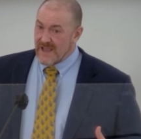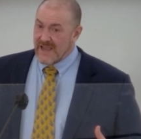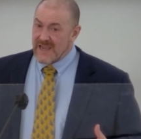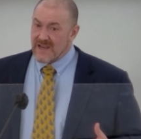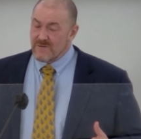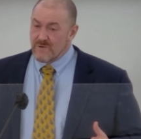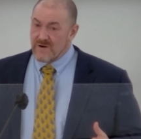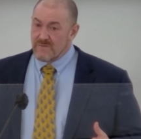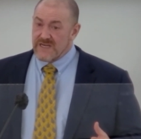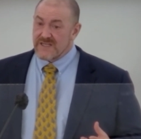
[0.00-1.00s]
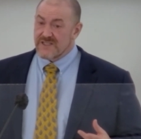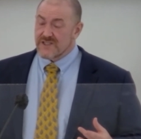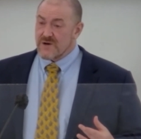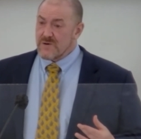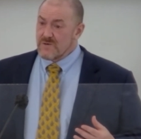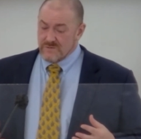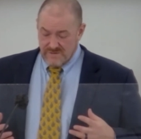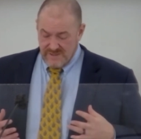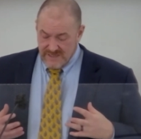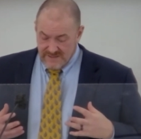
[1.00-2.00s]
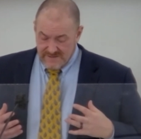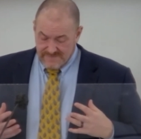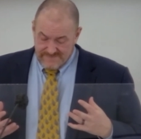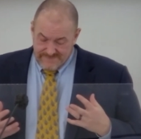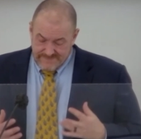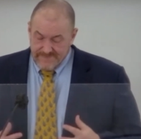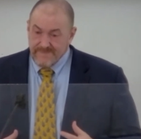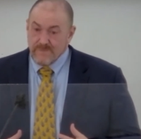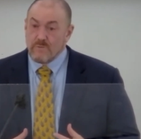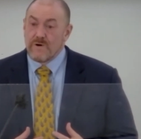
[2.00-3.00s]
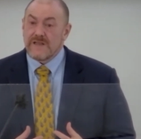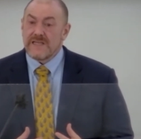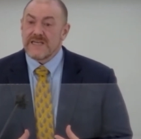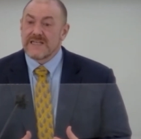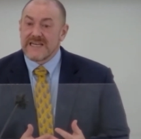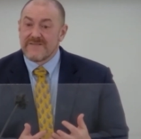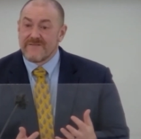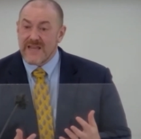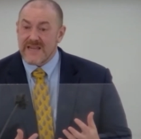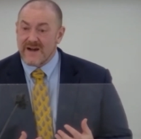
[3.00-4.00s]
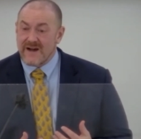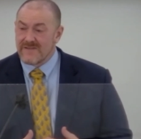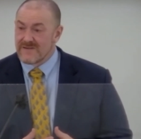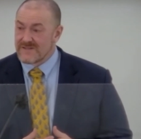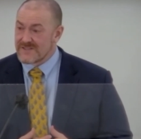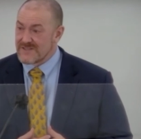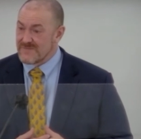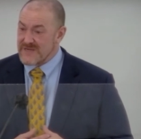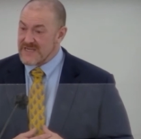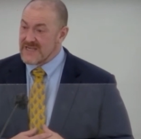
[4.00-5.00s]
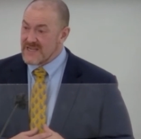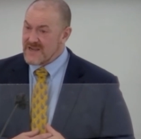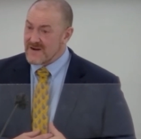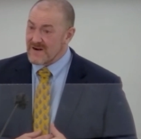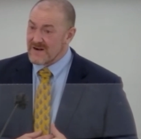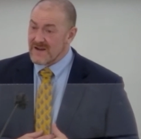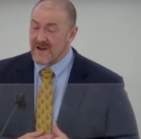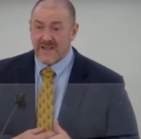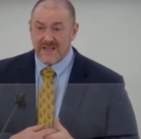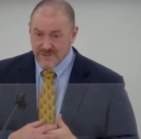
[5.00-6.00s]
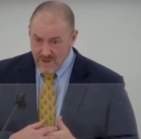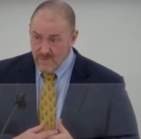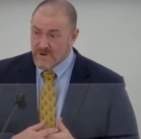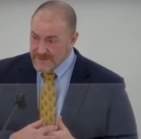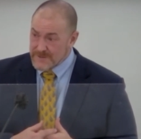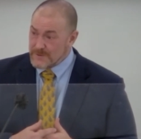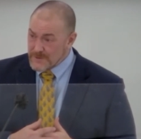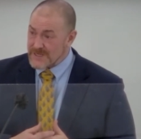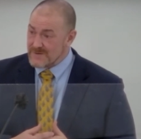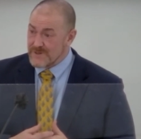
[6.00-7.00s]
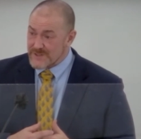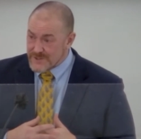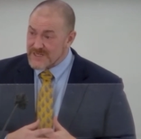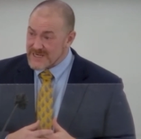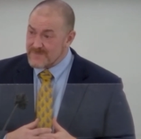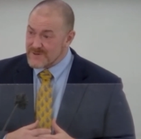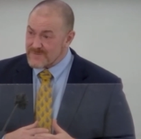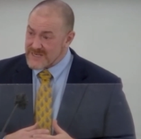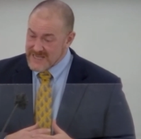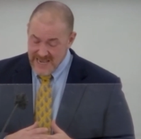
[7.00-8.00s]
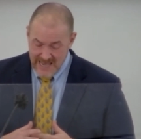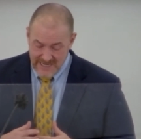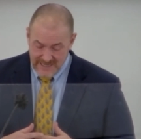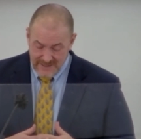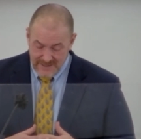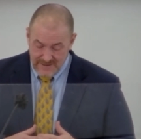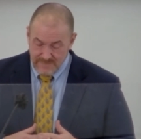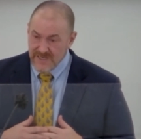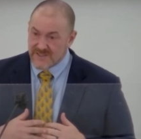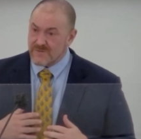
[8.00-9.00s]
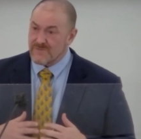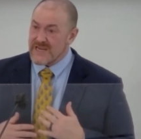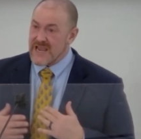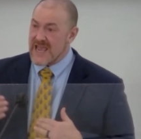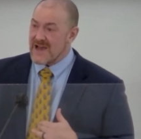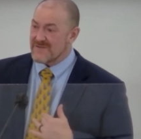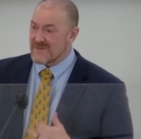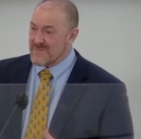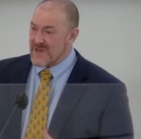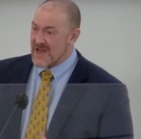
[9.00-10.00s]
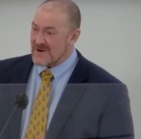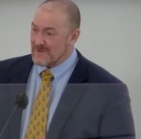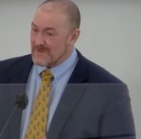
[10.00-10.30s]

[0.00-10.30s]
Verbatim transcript: And when we so willingly invite others to be here, it's all well and good. We should keep doing that, but it's only half the battle.